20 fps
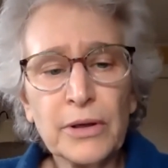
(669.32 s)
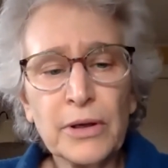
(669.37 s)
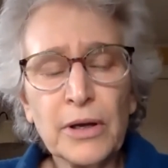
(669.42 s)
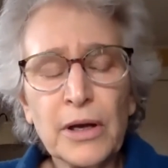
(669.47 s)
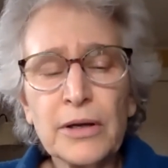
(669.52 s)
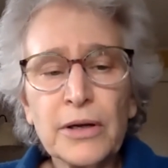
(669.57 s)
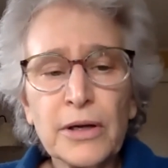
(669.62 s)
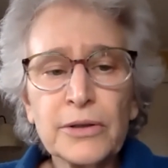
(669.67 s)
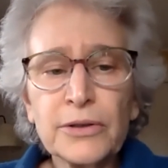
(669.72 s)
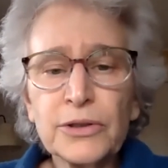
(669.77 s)

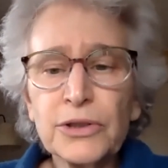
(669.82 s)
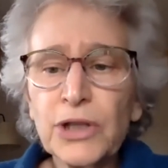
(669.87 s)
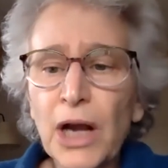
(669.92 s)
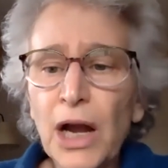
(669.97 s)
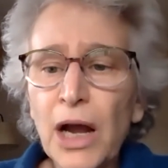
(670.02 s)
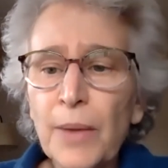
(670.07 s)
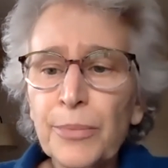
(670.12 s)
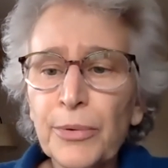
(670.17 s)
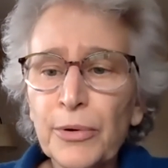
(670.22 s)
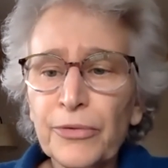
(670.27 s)
a
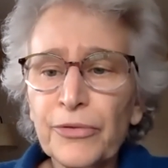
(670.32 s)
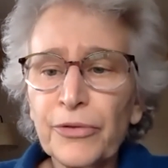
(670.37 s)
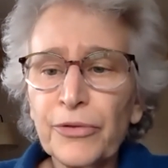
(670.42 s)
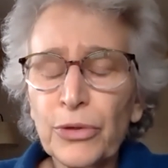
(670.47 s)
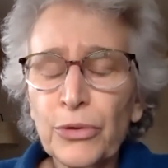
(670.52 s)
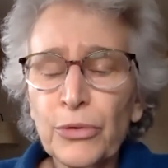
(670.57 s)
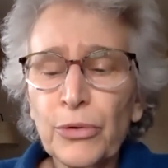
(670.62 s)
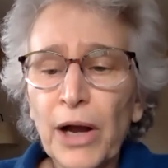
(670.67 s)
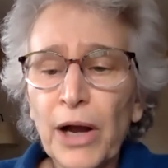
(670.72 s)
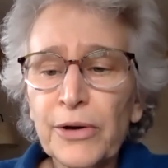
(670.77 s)
shop or
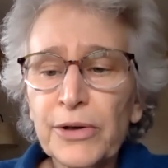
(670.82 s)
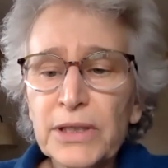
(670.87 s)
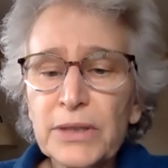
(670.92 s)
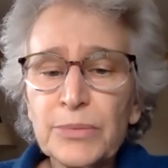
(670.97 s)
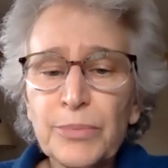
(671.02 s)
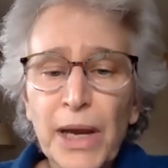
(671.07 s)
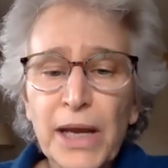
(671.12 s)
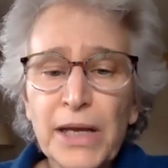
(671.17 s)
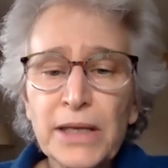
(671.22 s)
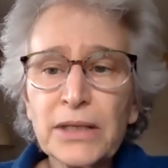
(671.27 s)
throughout a
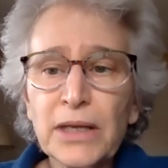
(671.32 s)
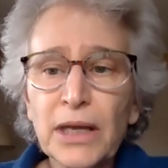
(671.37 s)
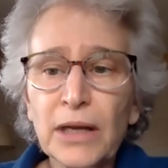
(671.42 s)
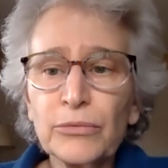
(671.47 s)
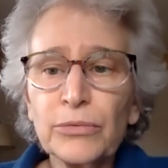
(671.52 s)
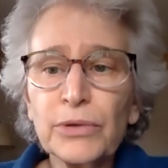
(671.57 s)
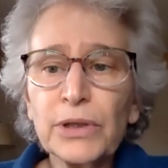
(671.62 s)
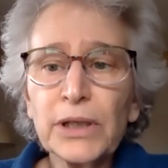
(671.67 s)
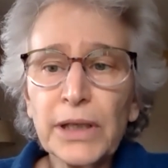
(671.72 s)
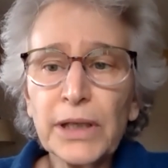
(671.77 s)
space can
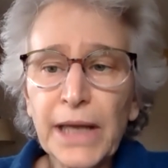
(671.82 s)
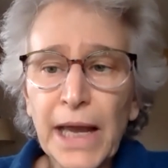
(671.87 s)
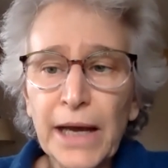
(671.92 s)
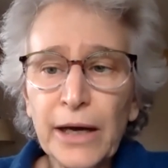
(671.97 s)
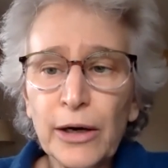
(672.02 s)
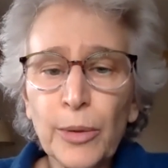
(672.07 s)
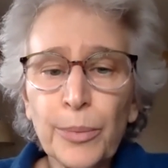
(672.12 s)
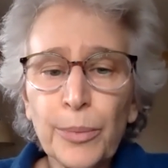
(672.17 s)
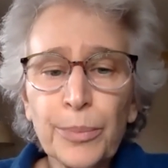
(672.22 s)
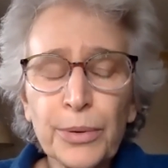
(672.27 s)
really
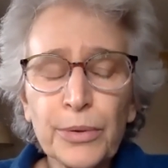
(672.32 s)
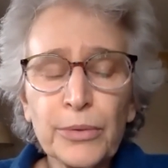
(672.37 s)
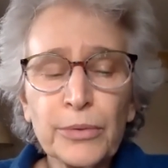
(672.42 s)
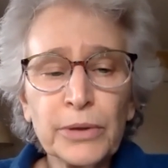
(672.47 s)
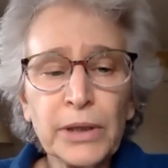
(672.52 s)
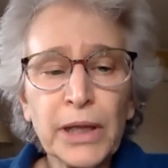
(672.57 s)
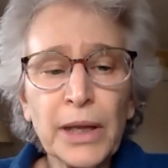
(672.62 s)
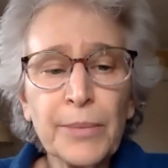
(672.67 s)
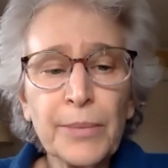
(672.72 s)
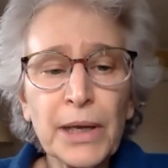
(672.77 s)
help
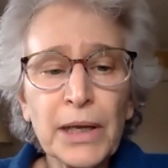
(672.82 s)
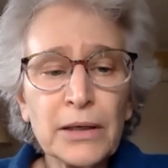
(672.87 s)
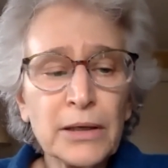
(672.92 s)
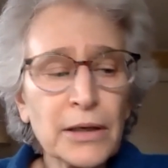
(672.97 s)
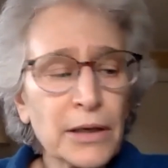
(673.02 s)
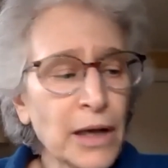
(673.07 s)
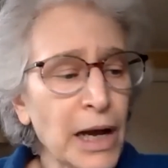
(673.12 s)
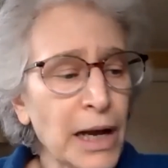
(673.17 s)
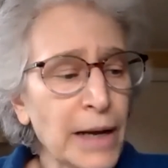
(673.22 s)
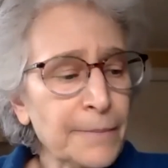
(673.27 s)
limit
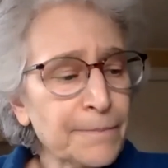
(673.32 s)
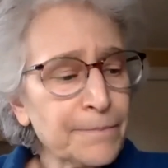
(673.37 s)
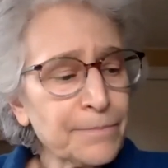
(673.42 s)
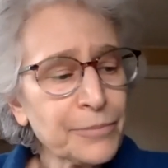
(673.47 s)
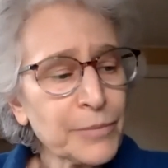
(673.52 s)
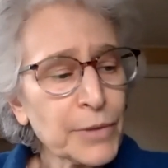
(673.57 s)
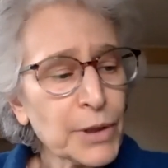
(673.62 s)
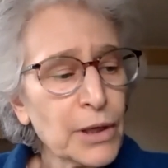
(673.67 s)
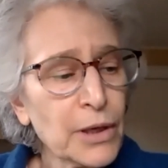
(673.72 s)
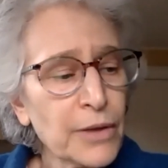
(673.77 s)

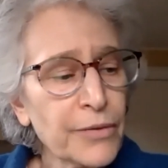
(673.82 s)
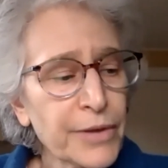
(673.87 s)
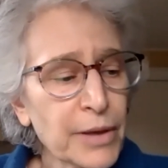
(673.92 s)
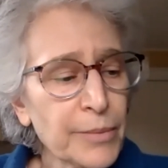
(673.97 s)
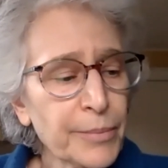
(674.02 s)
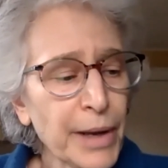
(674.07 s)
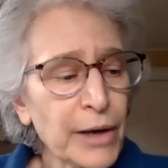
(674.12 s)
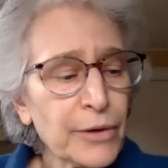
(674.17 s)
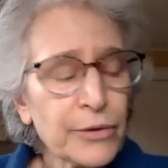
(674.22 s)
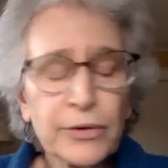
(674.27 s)
the
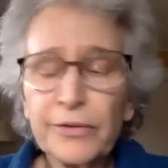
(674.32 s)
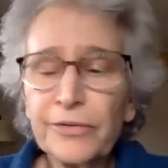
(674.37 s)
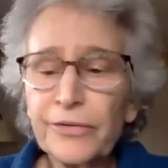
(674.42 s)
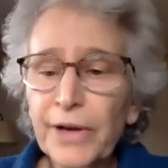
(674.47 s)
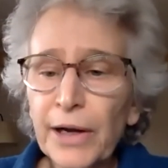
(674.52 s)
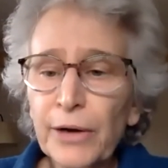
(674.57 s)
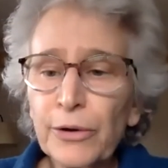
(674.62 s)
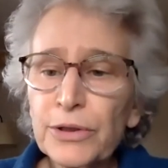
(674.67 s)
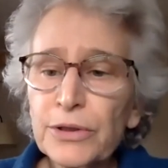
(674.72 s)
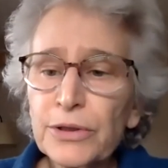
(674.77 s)
amount of
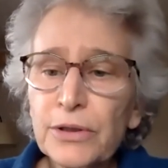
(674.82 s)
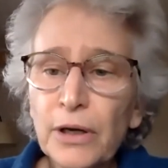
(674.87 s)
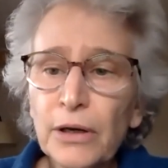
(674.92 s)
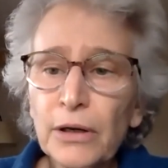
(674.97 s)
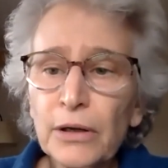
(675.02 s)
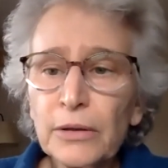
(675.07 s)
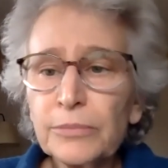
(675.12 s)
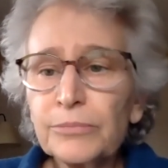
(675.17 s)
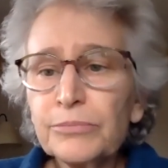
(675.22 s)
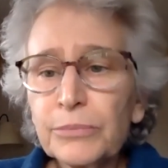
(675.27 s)

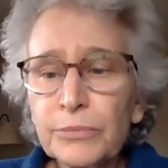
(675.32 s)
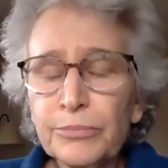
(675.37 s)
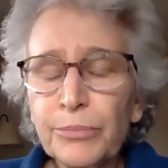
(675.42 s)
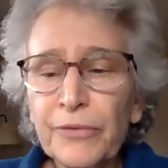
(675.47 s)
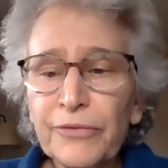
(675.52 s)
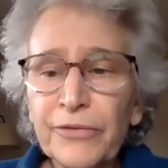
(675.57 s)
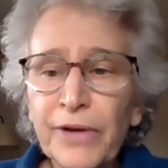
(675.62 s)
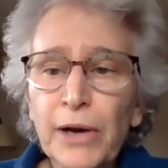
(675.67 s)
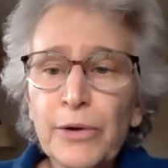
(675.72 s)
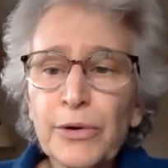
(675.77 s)
aerosol
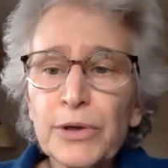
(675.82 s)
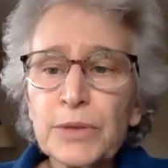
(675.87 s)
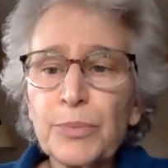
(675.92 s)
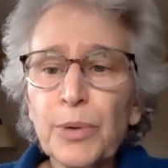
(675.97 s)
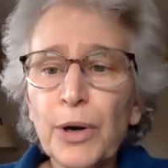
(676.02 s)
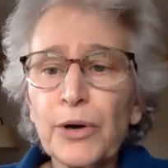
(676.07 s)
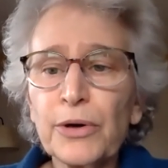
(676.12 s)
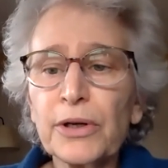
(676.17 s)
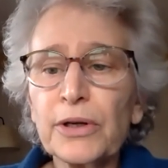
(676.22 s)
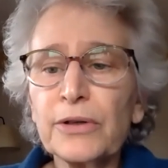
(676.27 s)
virus
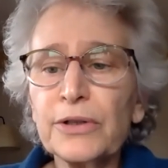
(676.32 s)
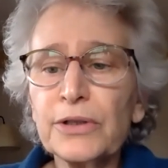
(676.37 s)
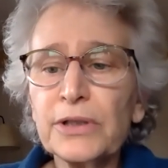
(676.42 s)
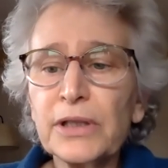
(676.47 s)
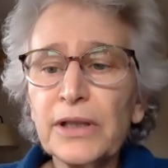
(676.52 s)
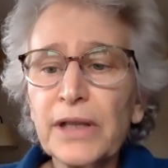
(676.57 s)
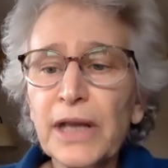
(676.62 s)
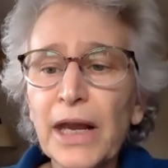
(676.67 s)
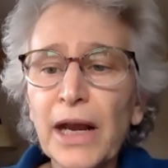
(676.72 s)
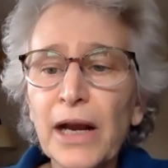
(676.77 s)
particles in
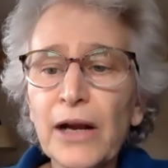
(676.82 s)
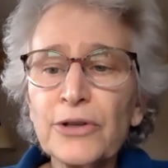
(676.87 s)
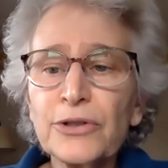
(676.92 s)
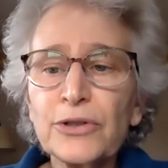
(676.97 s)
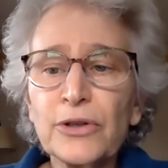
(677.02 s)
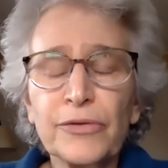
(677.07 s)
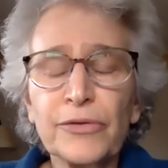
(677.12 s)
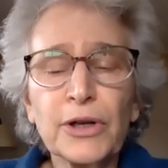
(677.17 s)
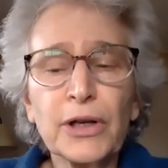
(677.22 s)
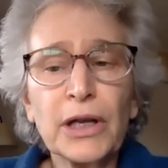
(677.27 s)
the air. So
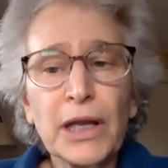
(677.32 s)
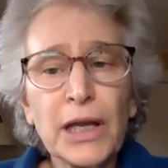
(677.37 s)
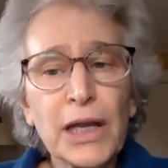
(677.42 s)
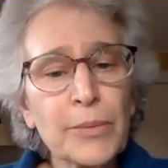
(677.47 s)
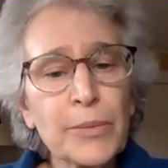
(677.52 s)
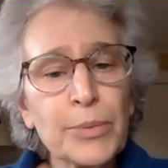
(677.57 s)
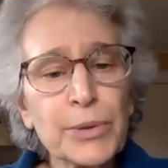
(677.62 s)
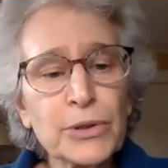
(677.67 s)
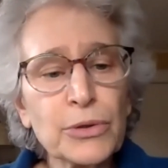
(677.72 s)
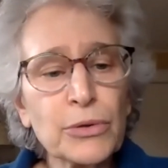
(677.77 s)
if you can keep
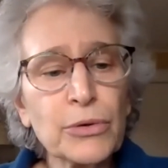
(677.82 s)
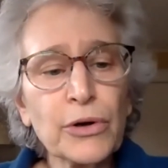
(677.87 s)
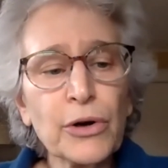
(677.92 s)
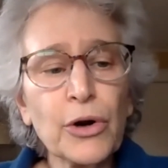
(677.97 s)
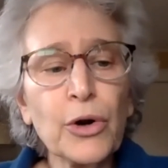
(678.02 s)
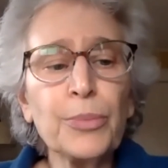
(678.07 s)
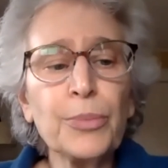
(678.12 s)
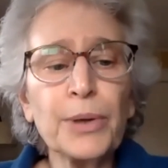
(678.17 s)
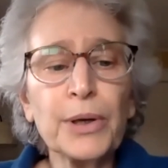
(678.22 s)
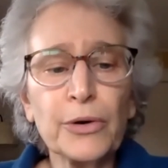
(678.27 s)
a door
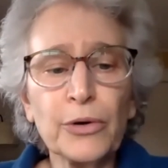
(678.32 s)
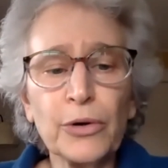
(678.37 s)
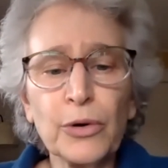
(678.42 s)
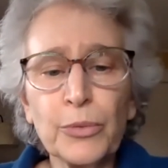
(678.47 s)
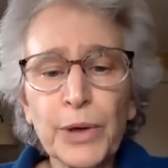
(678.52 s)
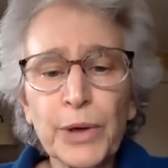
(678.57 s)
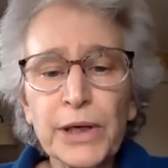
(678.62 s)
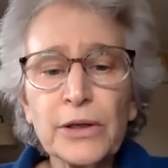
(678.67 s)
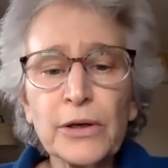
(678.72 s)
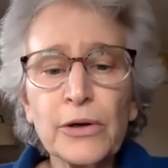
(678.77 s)
open or a
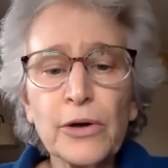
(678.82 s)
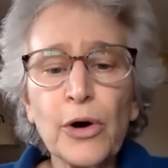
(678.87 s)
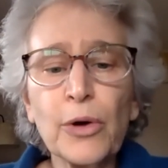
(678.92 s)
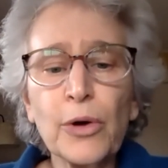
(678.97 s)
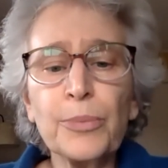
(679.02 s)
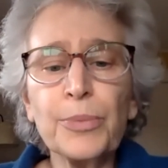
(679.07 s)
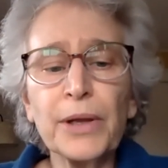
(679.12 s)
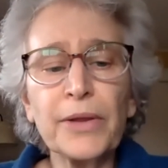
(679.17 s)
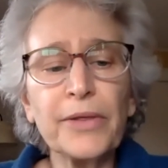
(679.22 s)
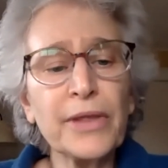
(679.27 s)
window
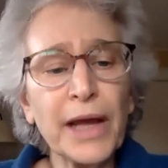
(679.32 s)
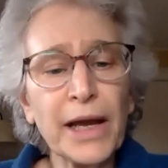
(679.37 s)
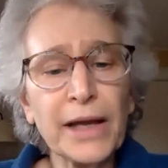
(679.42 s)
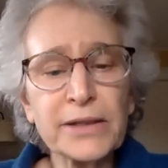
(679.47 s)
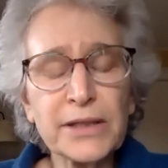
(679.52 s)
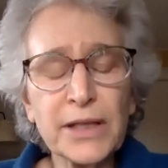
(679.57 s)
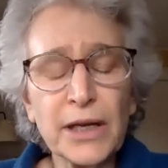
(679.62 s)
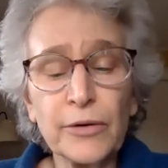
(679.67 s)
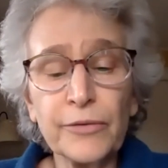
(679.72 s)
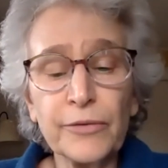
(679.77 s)
open, that's
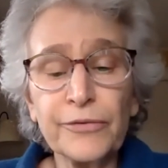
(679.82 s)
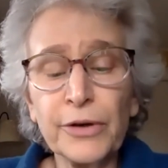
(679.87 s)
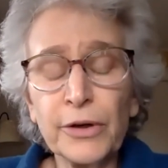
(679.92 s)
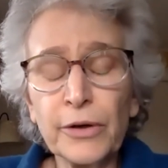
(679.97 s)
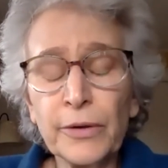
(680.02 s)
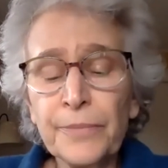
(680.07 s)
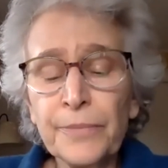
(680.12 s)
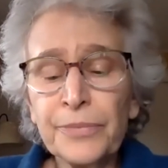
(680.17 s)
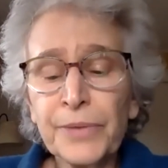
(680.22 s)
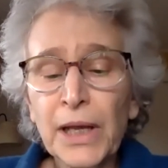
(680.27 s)
helpful.